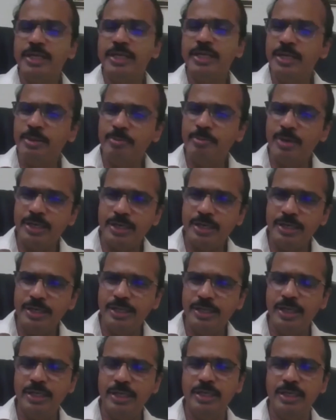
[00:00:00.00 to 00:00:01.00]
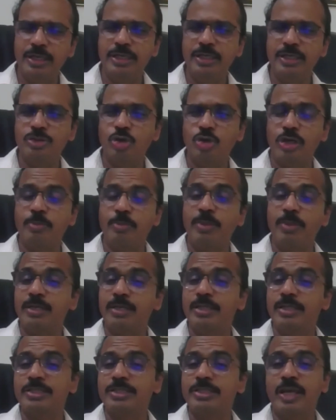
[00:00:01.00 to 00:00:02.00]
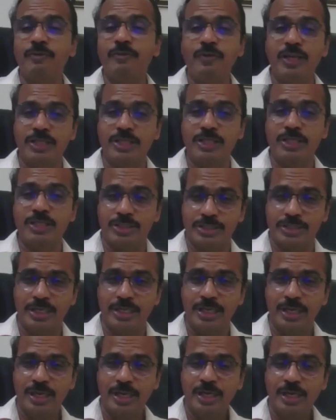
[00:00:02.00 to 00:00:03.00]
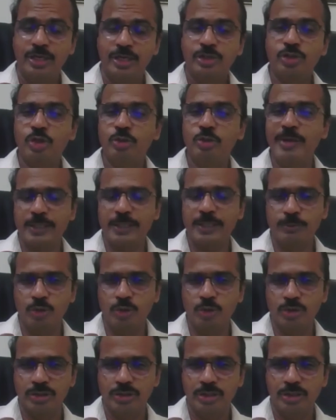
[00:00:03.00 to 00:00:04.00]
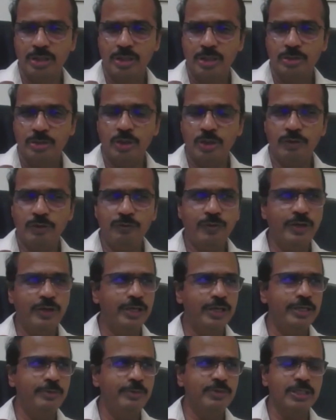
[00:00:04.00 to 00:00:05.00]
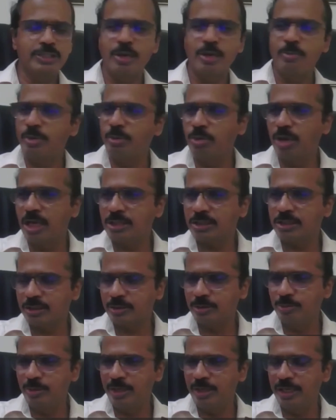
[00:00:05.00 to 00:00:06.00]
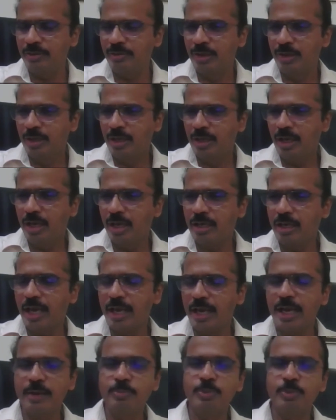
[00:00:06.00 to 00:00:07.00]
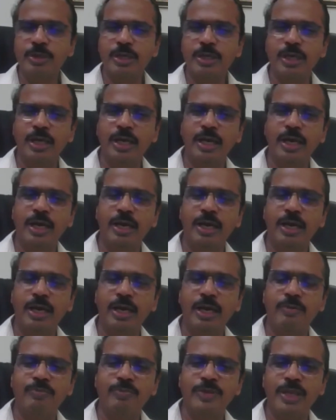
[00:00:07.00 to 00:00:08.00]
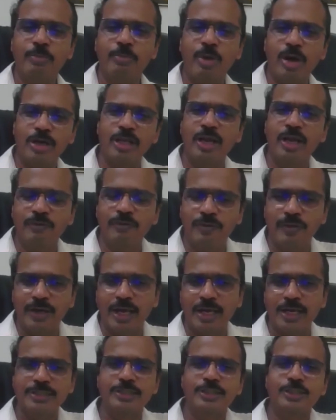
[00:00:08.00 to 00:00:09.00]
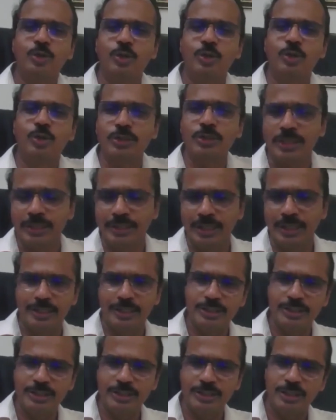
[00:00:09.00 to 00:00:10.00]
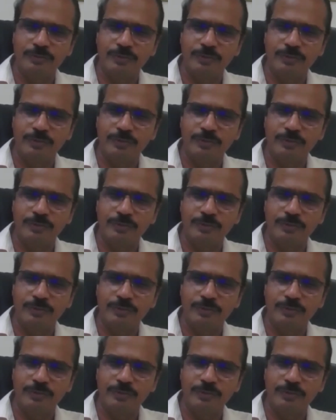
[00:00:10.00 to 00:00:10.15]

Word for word: material is okay, but the surface should be exposed. So if, uh, if some people ask me, uh, can I put um, a bundle of currency notes and then disinfect?